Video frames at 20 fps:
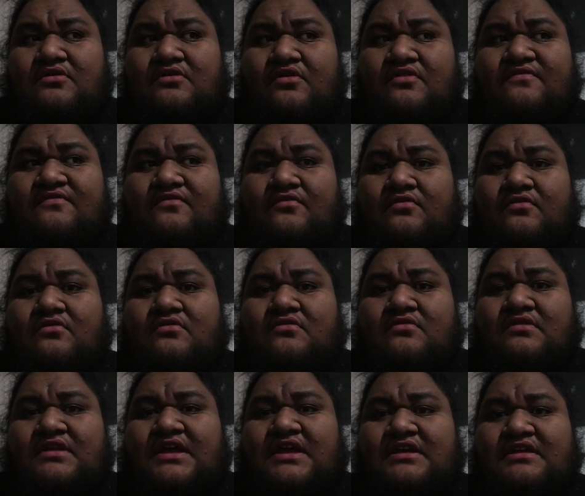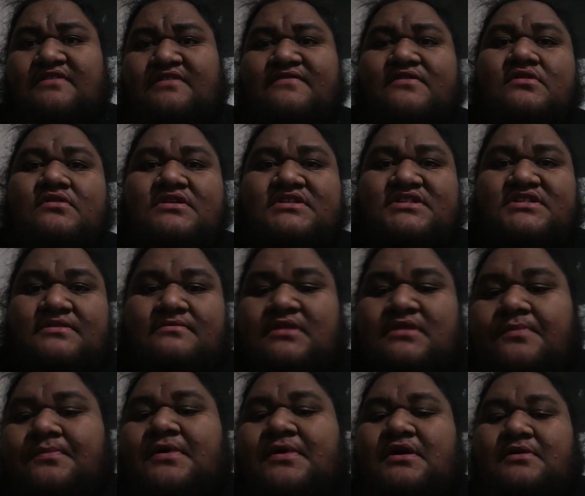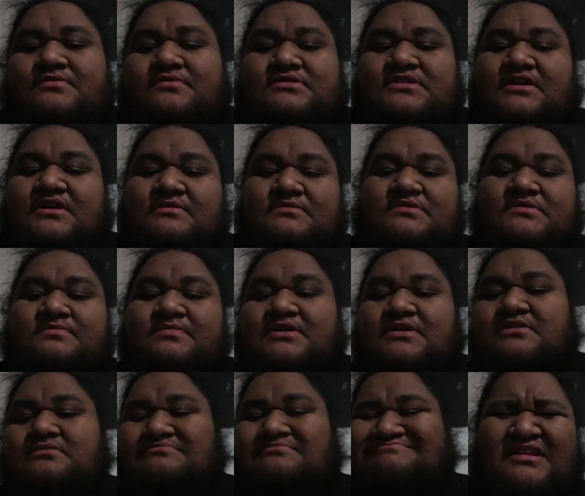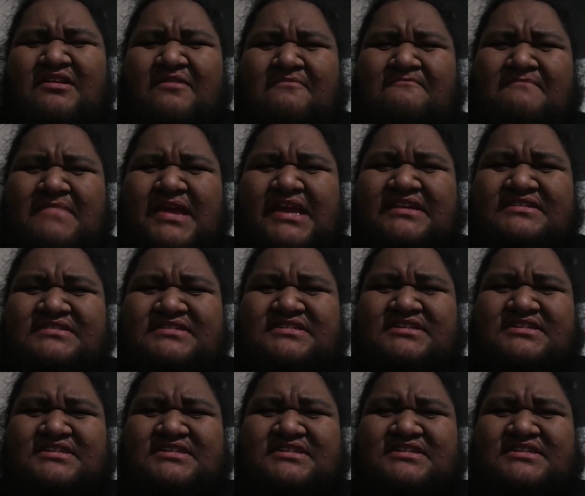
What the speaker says: overall, like even though I slipped up a couple times, but they're not major